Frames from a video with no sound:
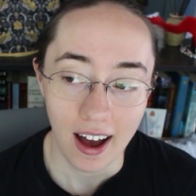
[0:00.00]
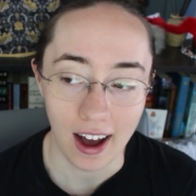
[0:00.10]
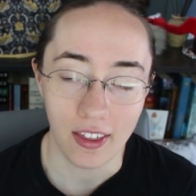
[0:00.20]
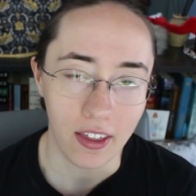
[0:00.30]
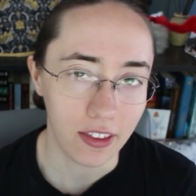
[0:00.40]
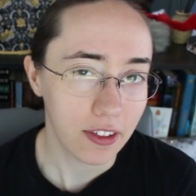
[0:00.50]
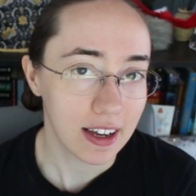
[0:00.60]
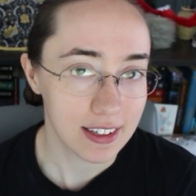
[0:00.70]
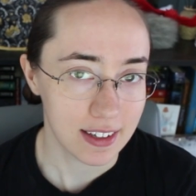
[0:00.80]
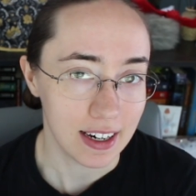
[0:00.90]
and then
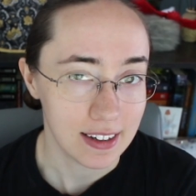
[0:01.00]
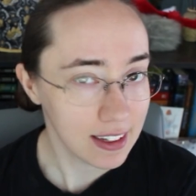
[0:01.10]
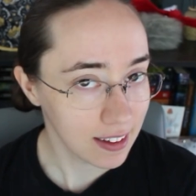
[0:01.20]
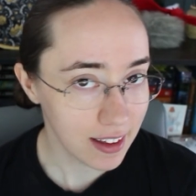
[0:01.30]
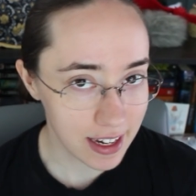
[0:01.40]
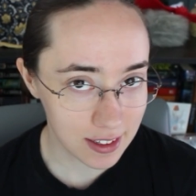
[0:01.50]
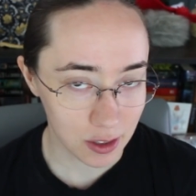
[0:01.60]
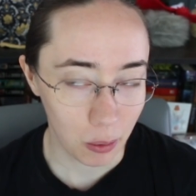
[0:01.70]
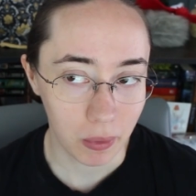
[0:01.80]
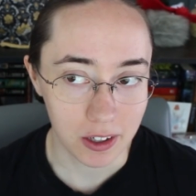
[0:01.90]
things that I didn't like
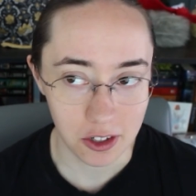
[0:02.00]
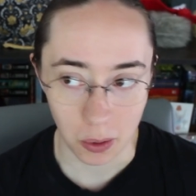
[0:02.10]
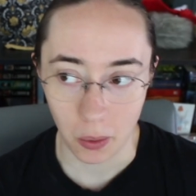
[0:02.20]
so much